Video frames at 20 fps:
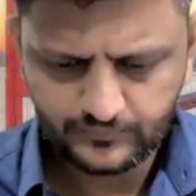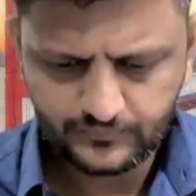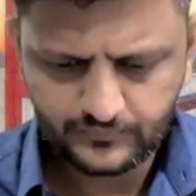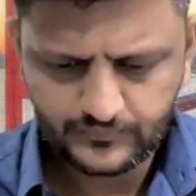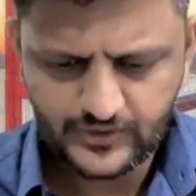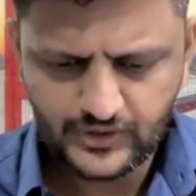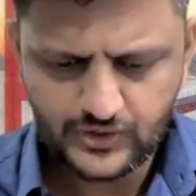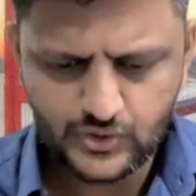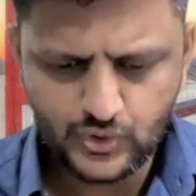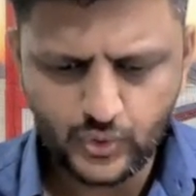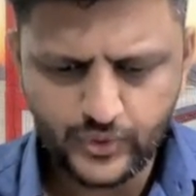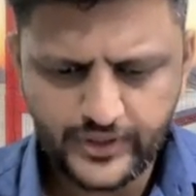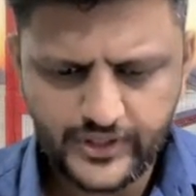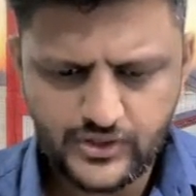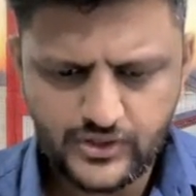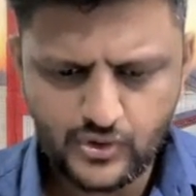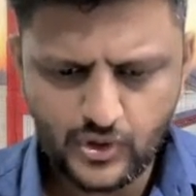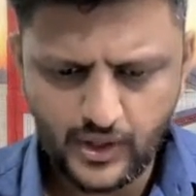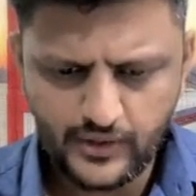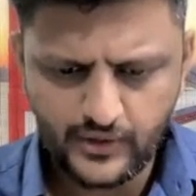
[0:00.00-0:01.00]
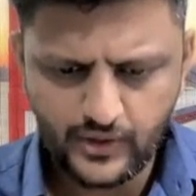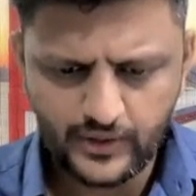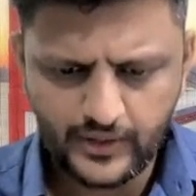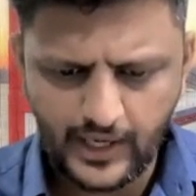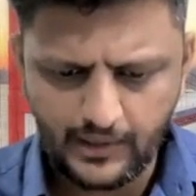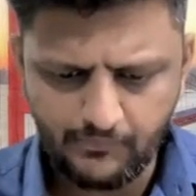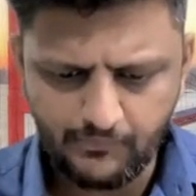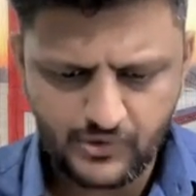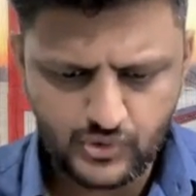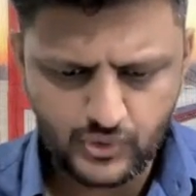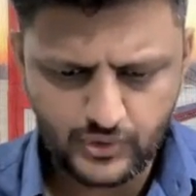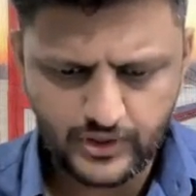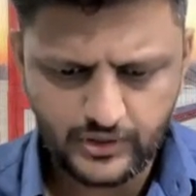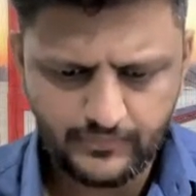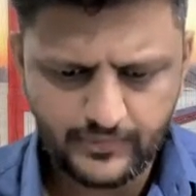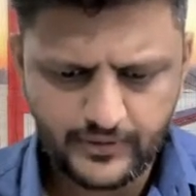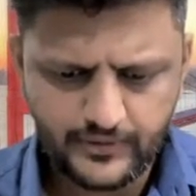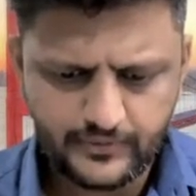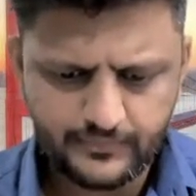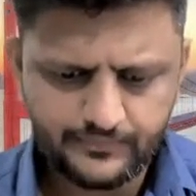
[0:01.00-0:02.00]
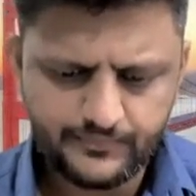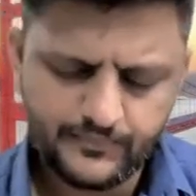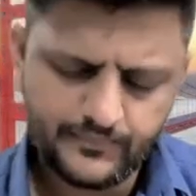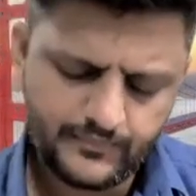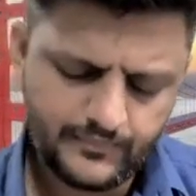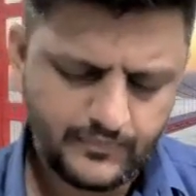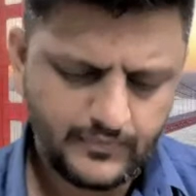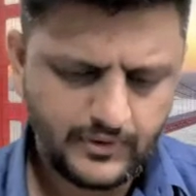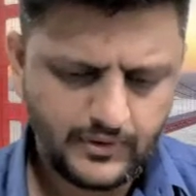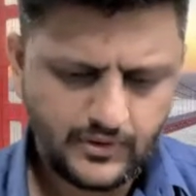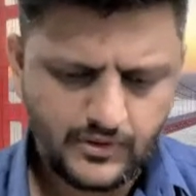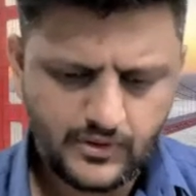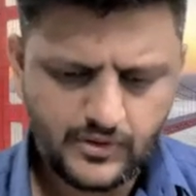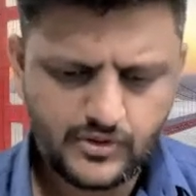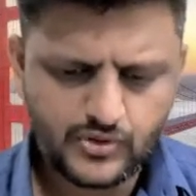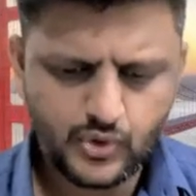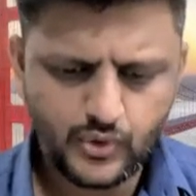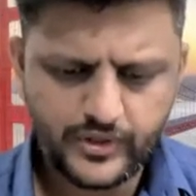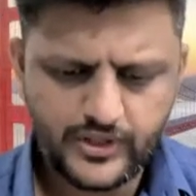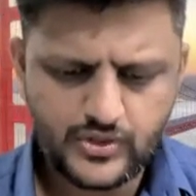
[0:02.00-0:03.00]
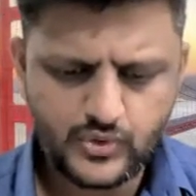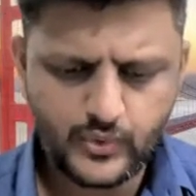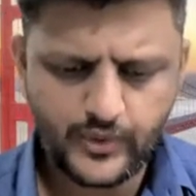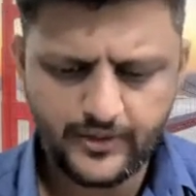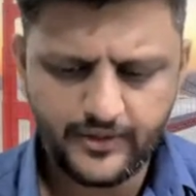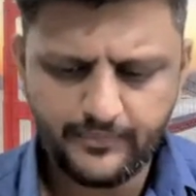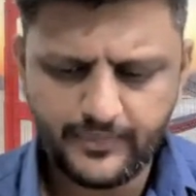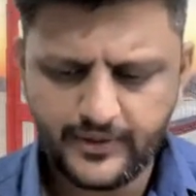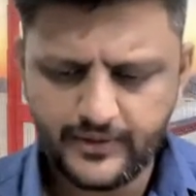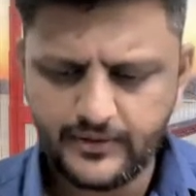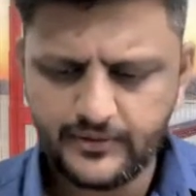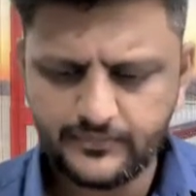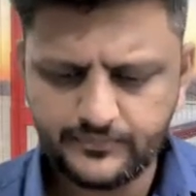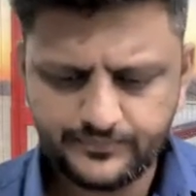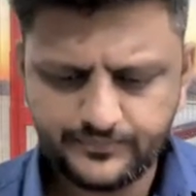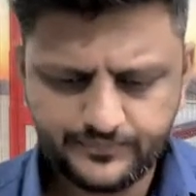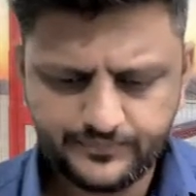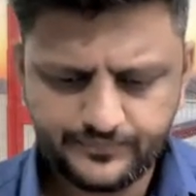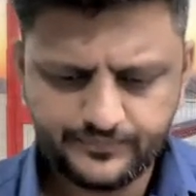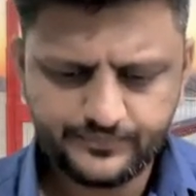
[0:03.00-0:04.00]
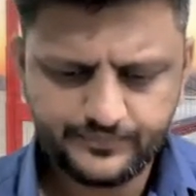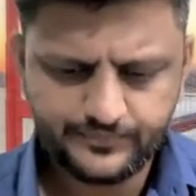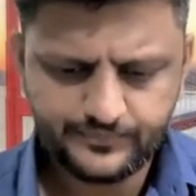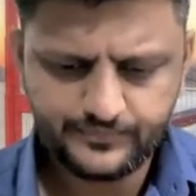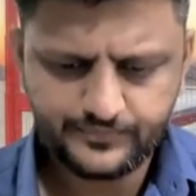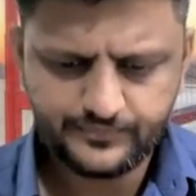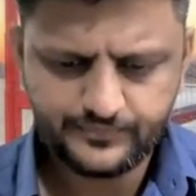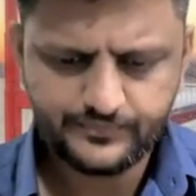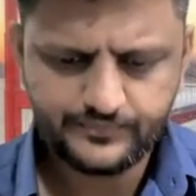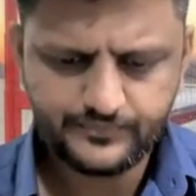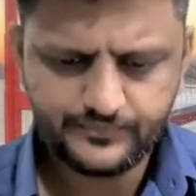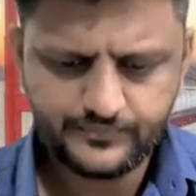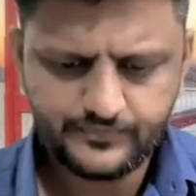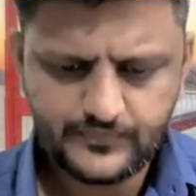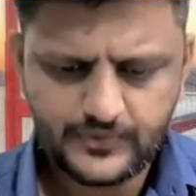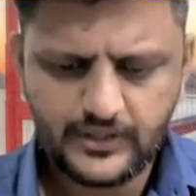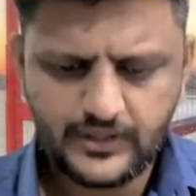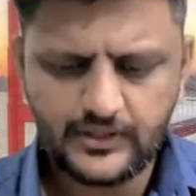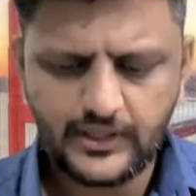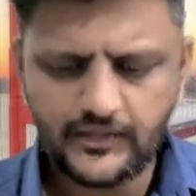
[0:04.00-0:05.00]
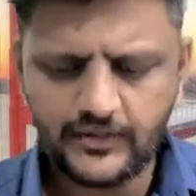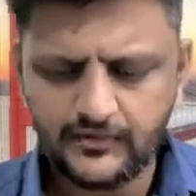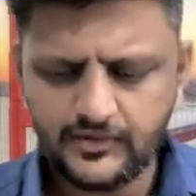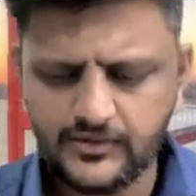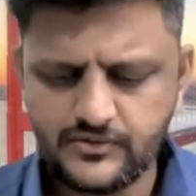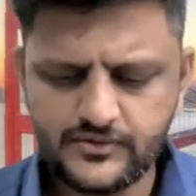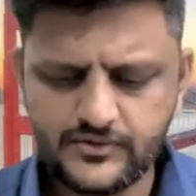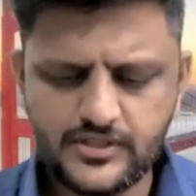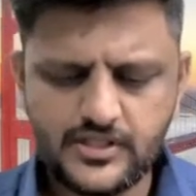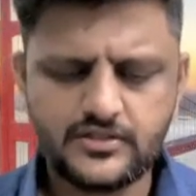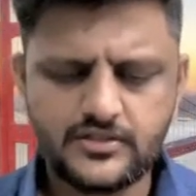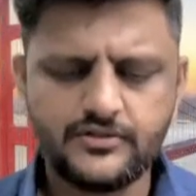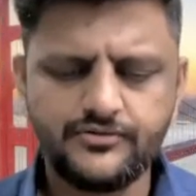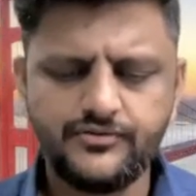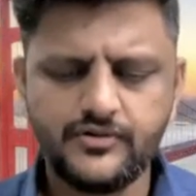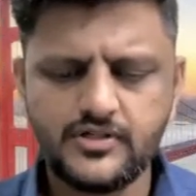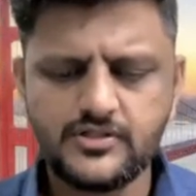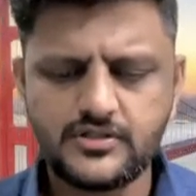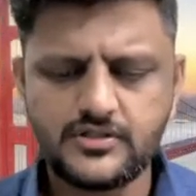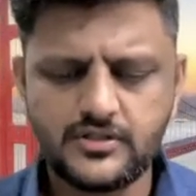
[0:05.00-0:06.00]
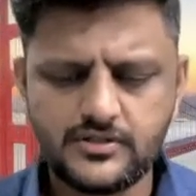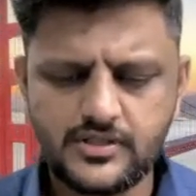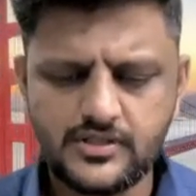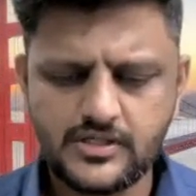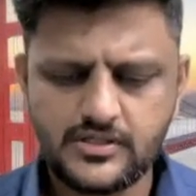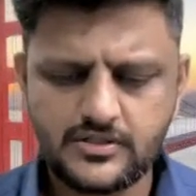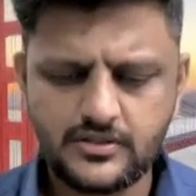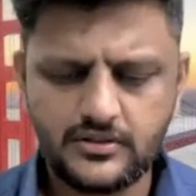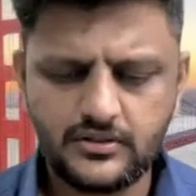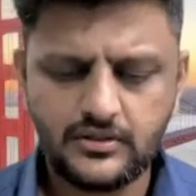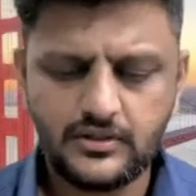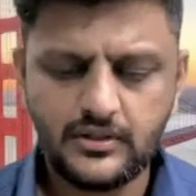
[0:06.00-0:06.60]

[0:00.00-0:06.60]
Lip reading: The story is not that much only, but story is quite big. That is just the first, just a